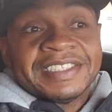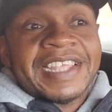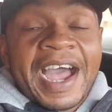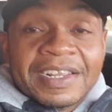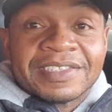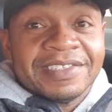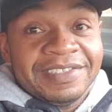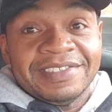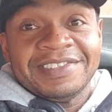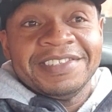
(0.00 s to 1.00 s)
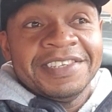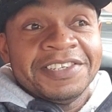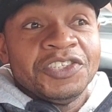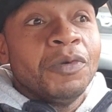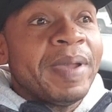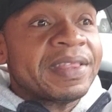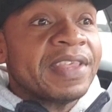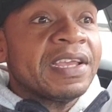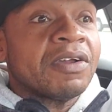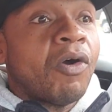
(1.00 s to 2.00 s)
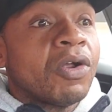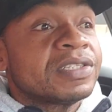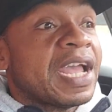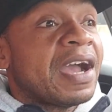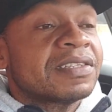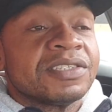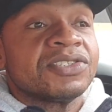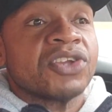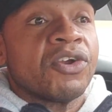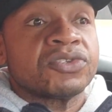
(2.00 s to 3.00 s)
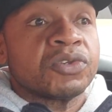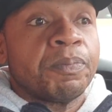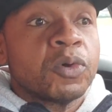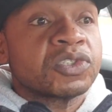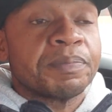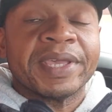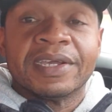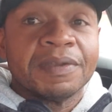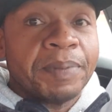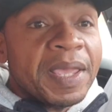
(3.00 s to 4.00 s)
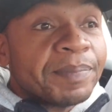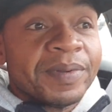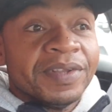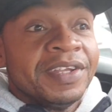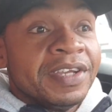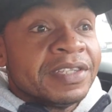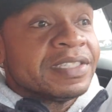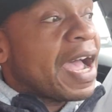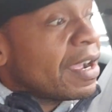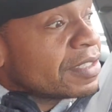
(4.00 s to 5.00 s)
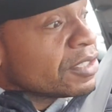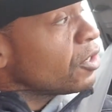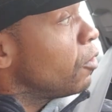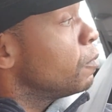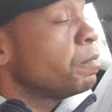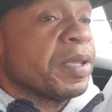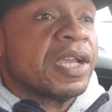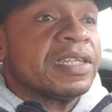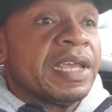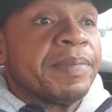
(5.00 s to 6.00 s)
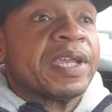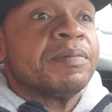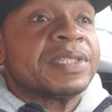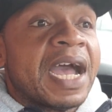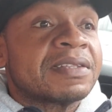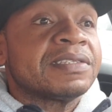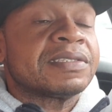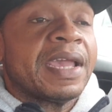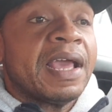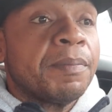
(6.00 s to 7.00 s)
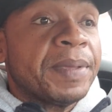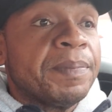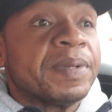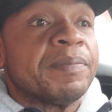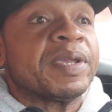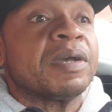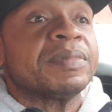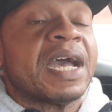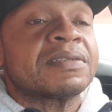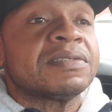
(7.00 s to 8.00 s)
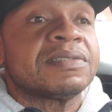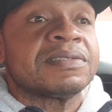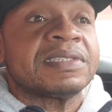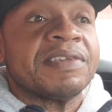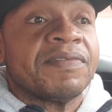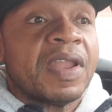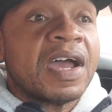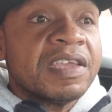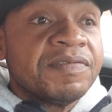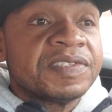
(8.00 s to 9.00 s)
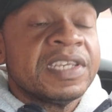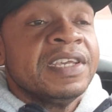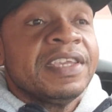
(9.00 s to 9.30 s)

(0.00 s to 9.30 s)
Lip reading: Doctors, you may think all doctors are supposed to be good people. Doctors because they become doctors to help people, they become doctors to save lives.